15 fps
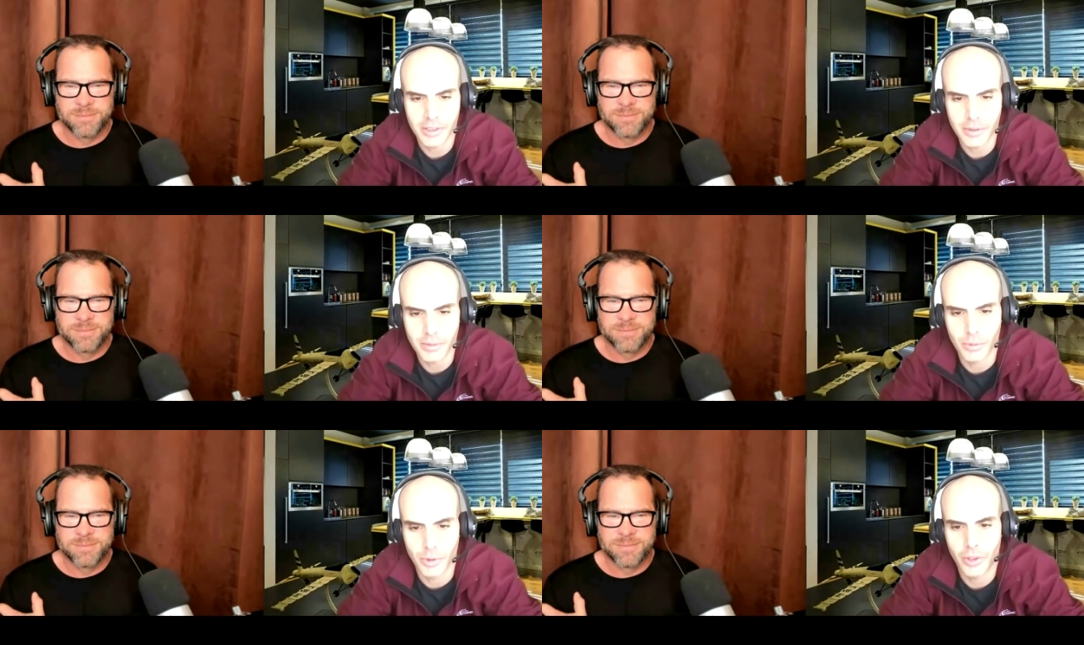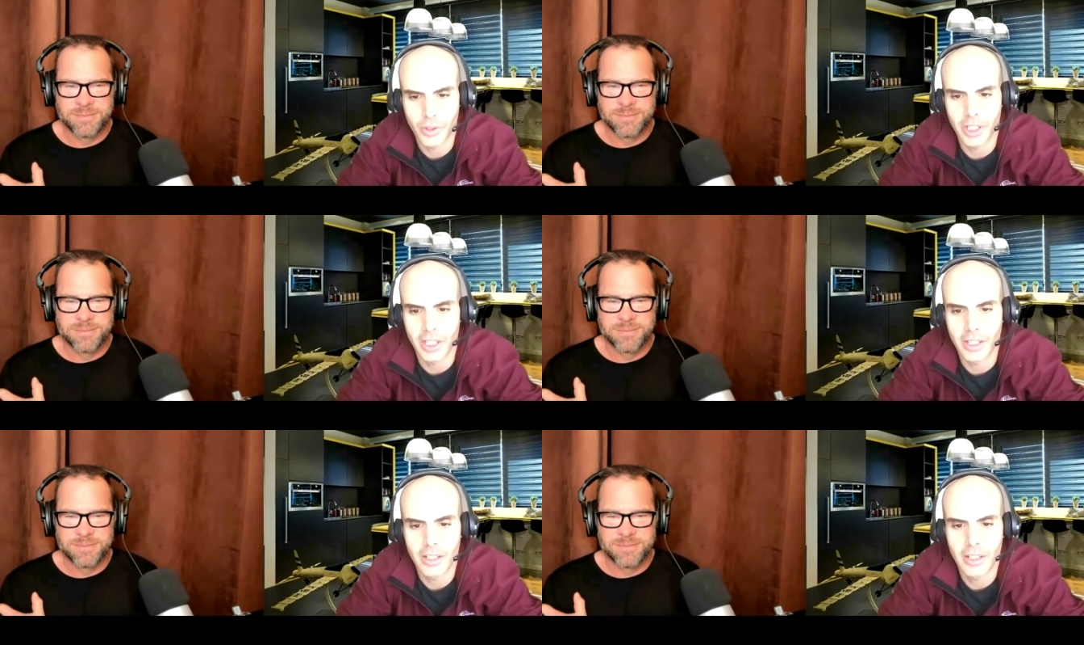Speaker 1: this
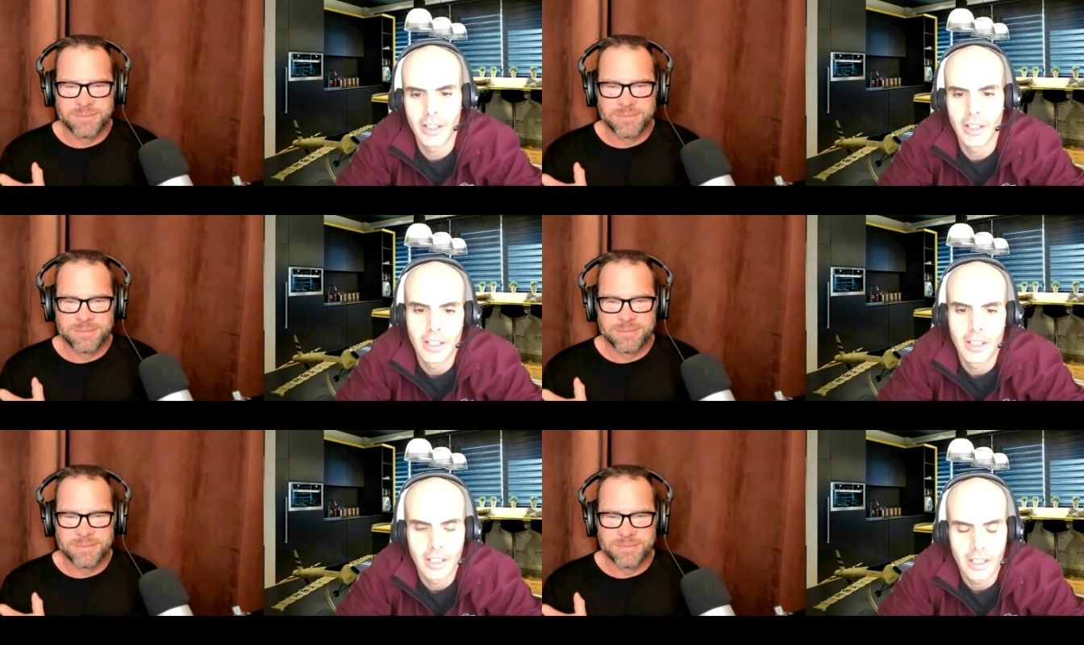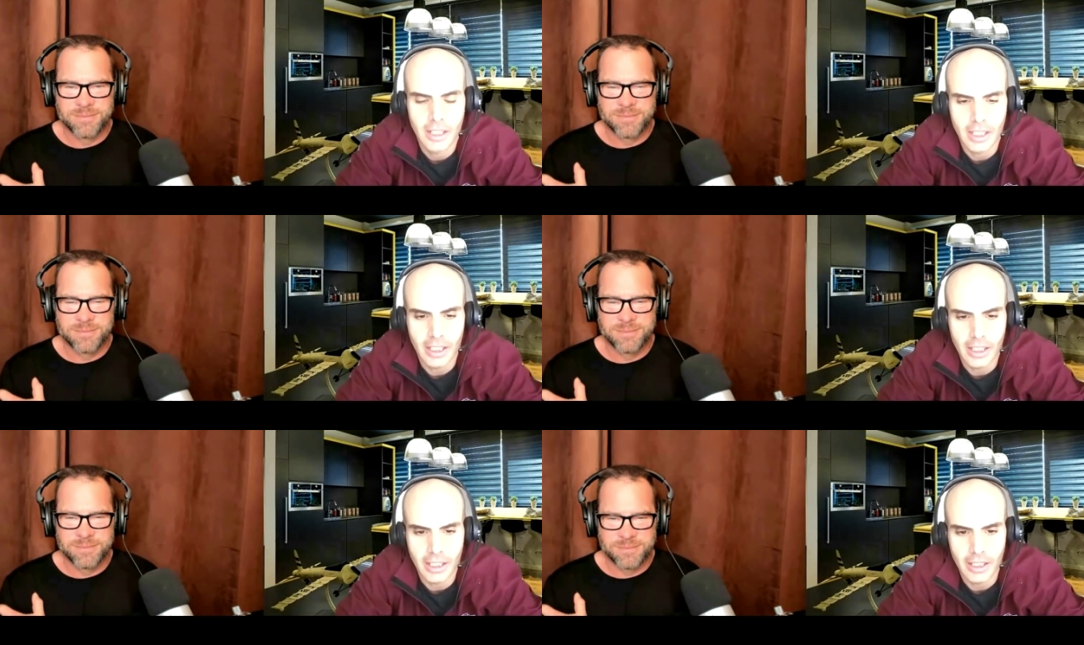morning,
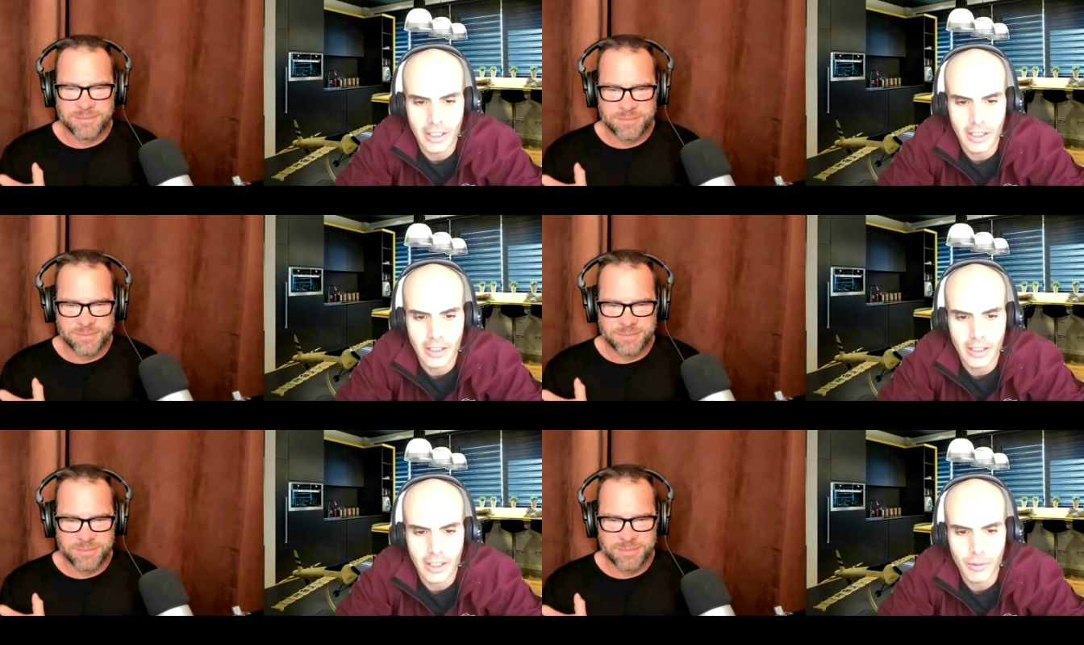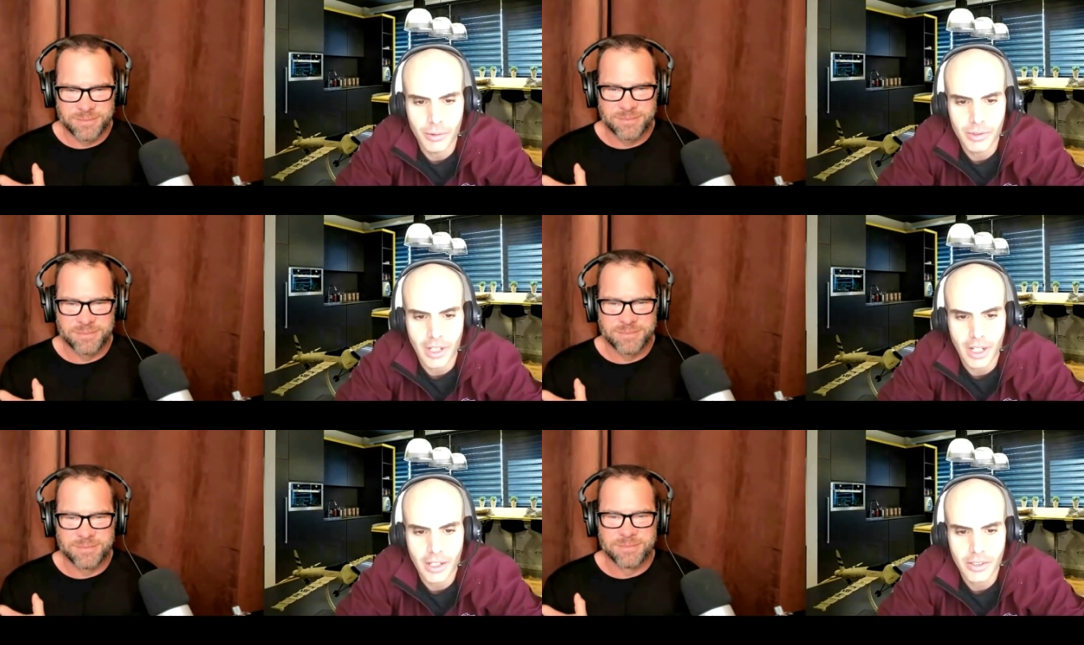and I
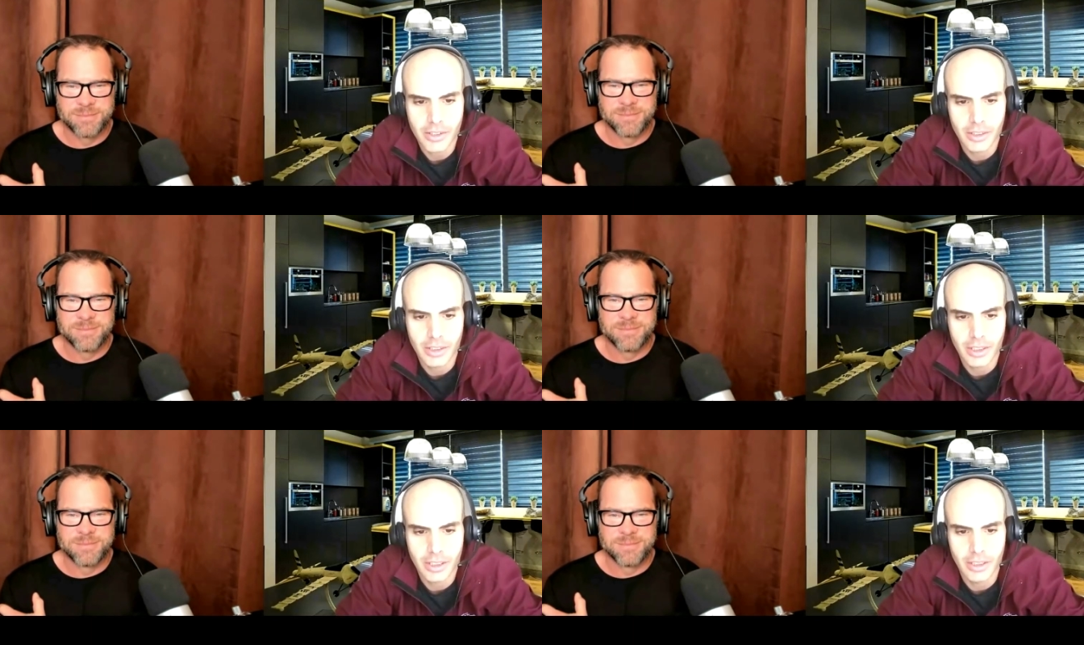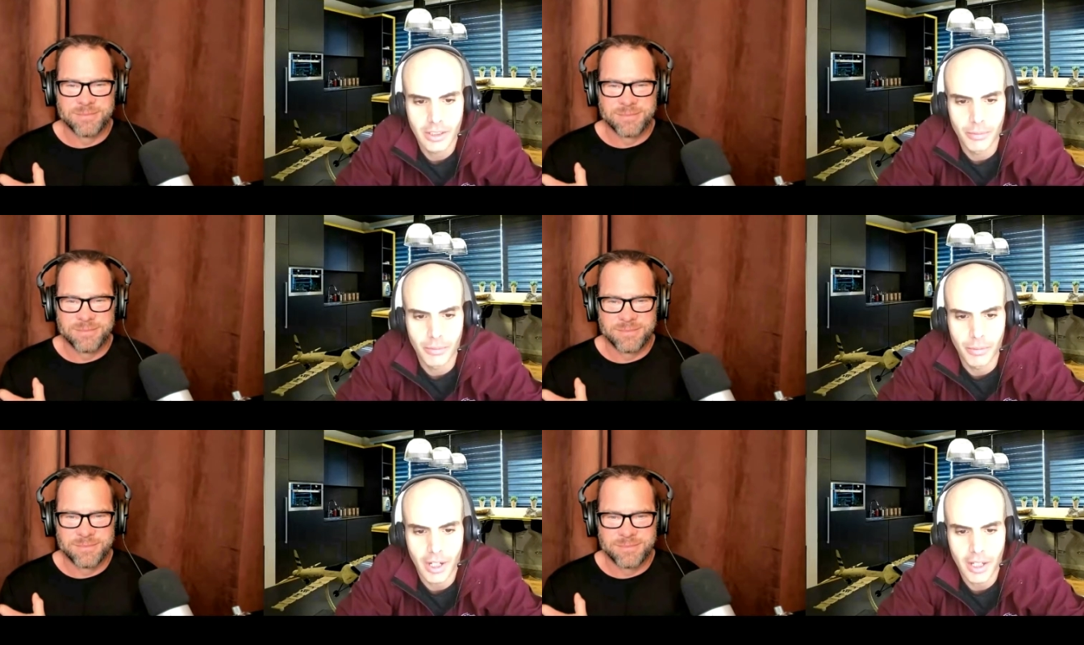was actually
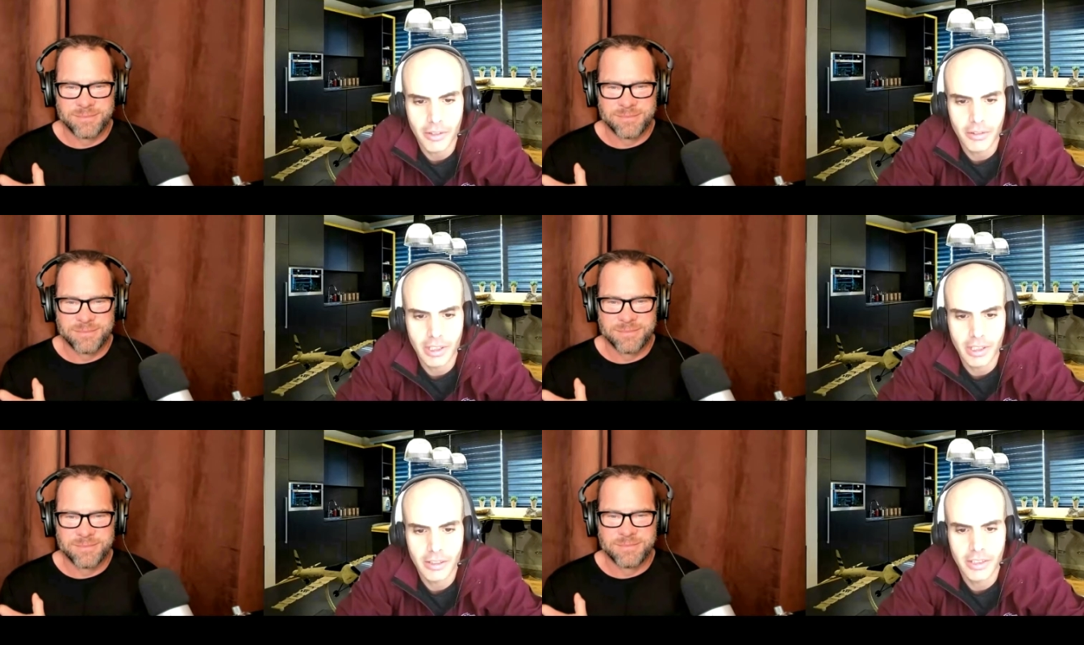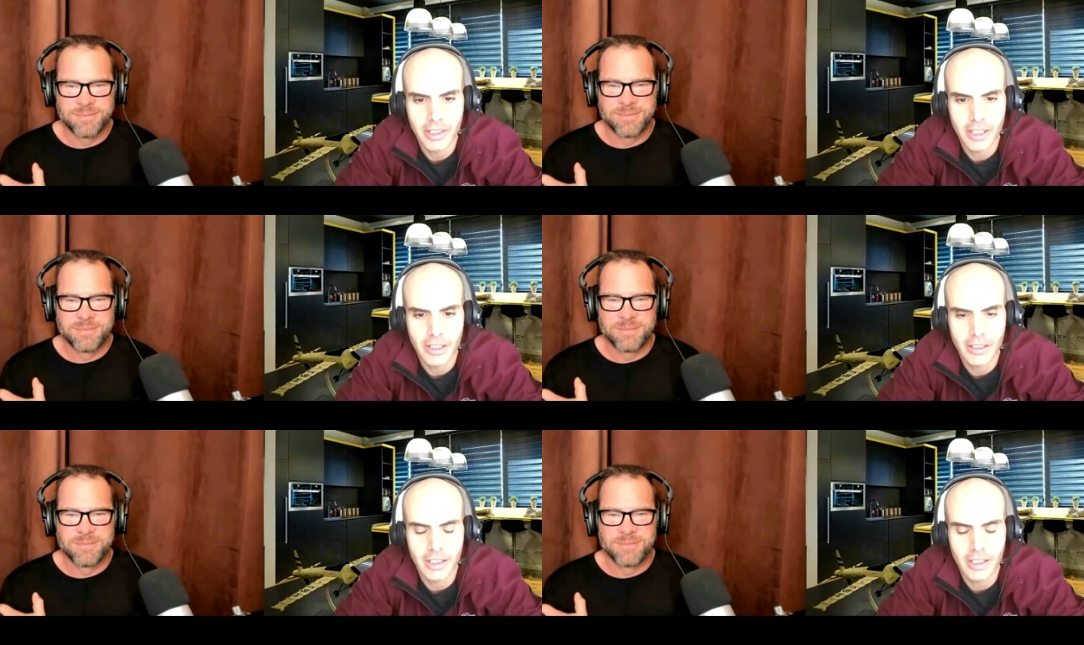the moderator there,